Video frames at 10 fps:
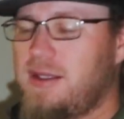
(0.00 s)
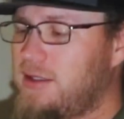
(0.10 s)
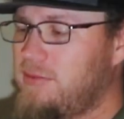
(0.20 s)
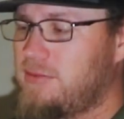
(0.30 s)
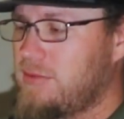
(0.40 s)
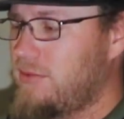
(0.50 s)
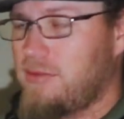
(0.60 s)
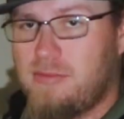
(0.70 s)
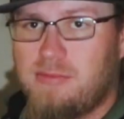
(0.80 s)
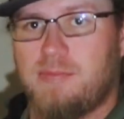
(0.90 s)
can
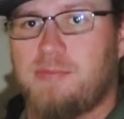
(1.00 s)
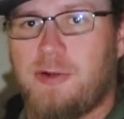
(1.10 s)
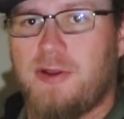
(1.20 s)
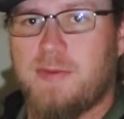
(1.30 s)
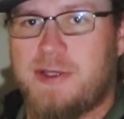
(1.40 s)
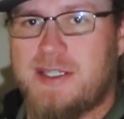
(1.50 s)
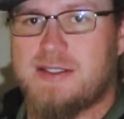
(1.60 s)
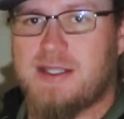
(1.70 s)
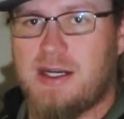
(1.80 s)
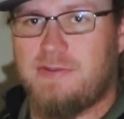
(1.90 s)
pull the
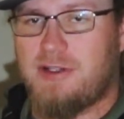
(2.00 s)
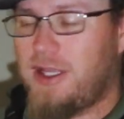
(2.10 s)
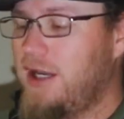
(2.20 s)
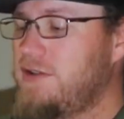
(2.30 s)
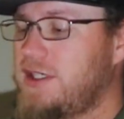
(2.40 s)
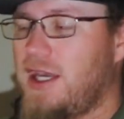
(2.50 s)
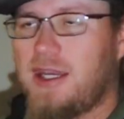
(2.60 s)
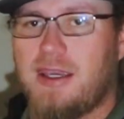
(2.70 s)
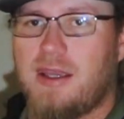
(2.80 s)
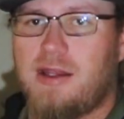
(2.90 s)
pieces out of your life
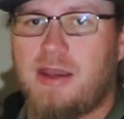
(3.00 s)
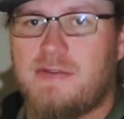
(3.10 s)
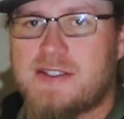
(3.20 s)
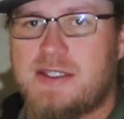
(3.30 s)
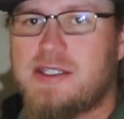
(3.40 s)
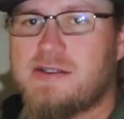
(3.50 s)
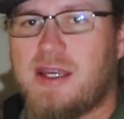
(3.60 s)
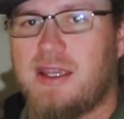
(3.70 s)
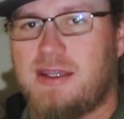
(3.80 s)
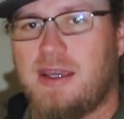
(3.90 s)
jacket and you have a
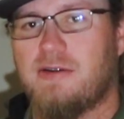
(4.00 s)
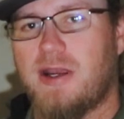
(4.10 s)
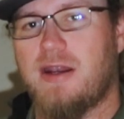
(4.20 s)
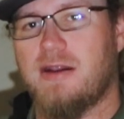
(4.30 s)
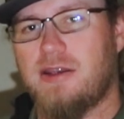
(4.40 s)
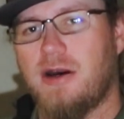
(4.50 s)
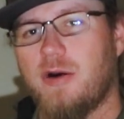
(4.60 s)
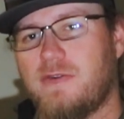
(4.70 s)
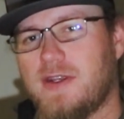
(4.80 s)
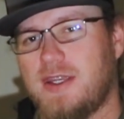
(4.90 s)
Z-drag kit ready to
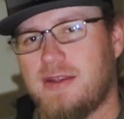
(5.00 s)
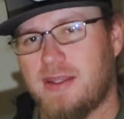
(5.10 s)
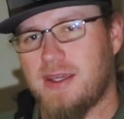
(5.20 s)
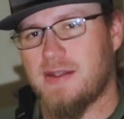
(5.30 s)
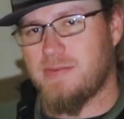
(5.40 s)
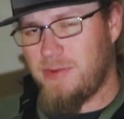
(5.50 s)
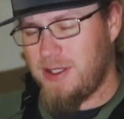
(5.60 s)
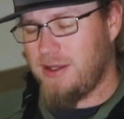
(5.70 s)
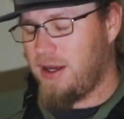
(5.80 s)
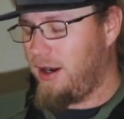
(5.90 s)
go if you need the kit to
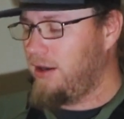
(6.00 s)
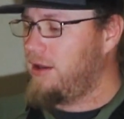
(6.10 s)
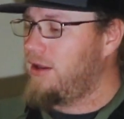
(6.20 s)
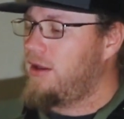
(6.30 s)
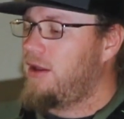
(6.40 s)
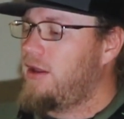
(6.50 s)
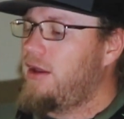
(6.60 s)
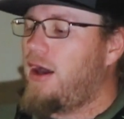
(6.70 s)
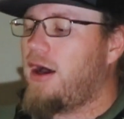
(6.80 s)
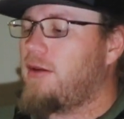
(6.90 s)
be there.
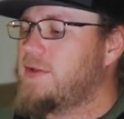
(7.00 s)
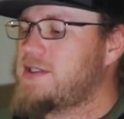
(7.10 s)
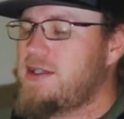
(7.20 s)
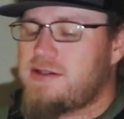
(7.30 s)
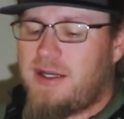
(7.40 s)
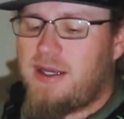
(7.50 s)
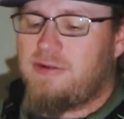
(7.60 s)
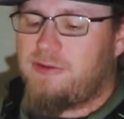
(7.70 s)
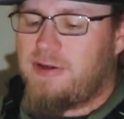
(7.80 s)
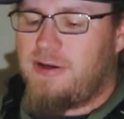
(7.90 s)
The
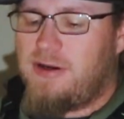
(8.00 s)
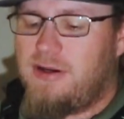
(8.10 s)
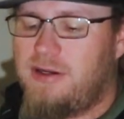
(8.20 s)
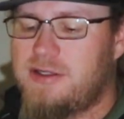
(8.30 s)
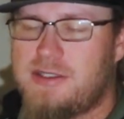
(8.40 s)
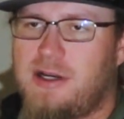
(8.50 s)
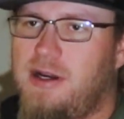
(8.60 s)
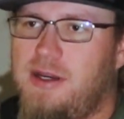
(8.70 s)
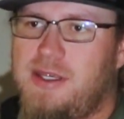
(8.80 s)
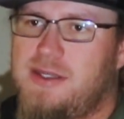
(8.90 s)
Z-drag for
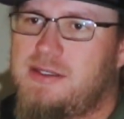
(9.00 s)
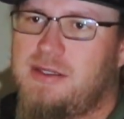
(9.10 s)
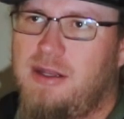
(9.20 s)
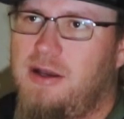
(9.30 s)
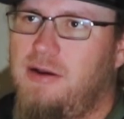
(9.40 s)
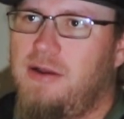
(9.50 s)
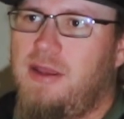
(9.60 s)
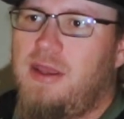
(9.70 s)
sure is, you know,